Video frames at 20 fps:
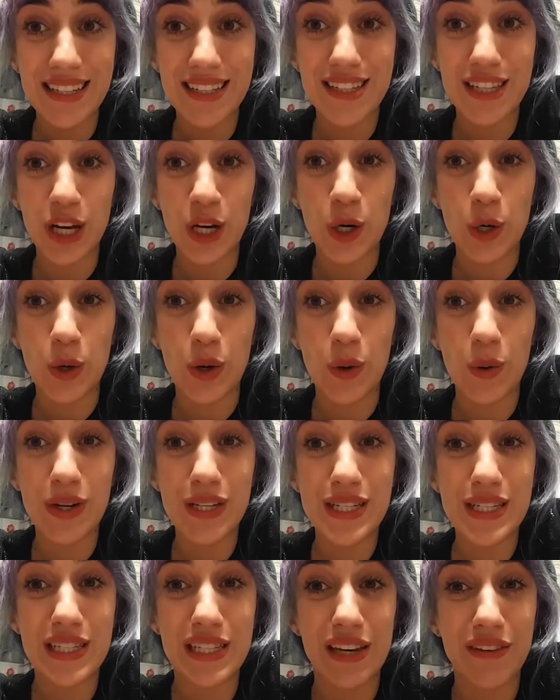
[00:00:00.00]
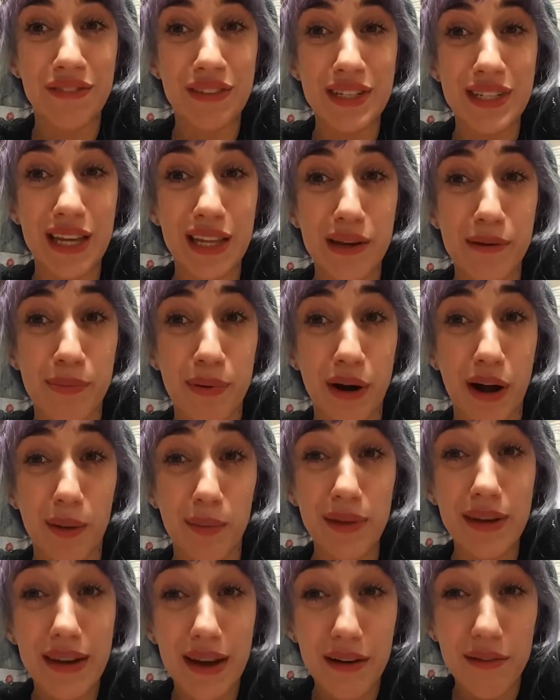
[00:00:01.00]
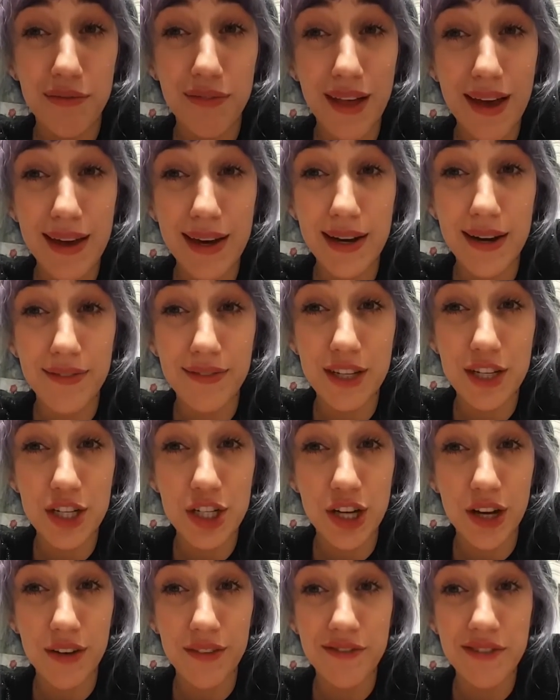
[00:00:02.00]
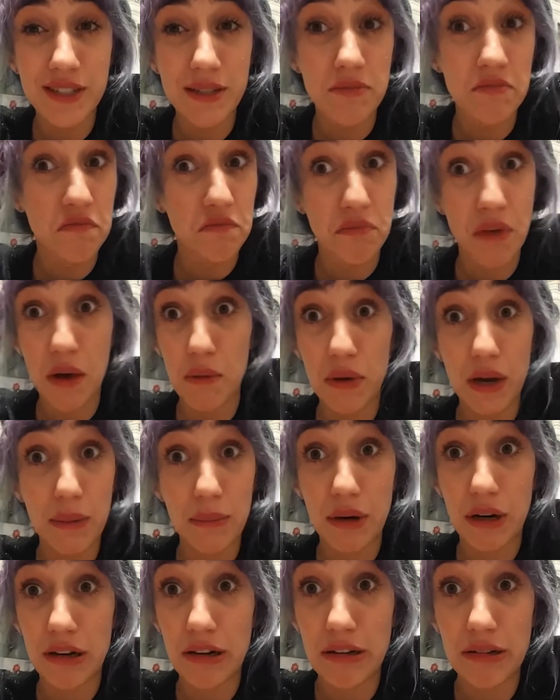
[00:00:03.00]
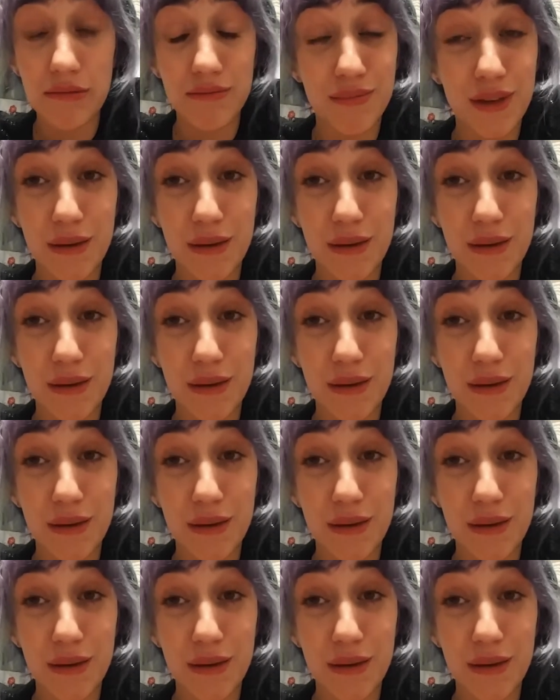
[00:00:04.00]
So it's safe to say they're probably not flying off the shelves. Maybe I'm wrong.